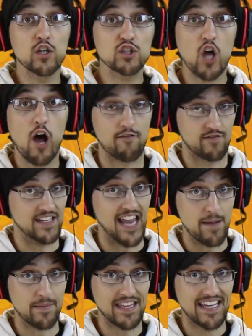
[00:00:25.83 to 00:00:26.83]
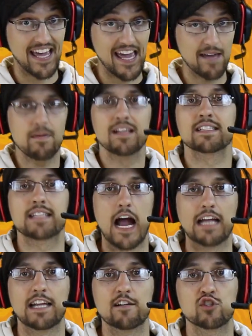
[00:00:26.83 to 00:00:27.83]
First off, name of the game,
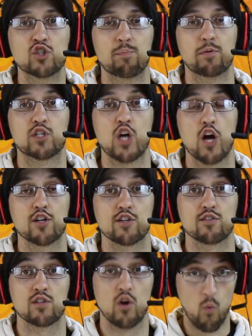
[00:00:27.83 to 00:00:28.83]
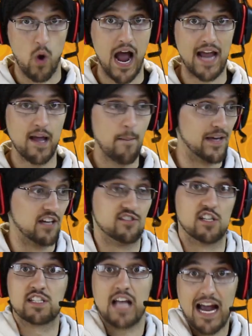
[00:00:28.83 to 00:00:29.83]
Skylanders Superchargers. Why? Because
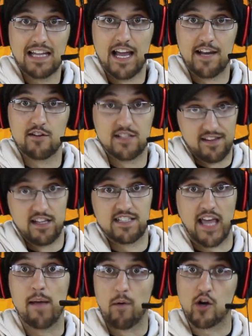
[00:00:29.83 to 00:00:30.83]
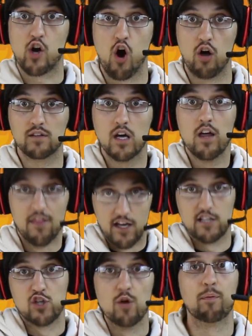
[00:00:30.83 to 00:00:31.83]
the Skylanders in this game are called the
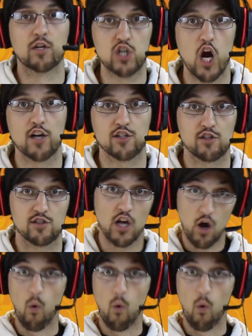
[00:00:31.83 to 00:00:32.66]
Superchargers.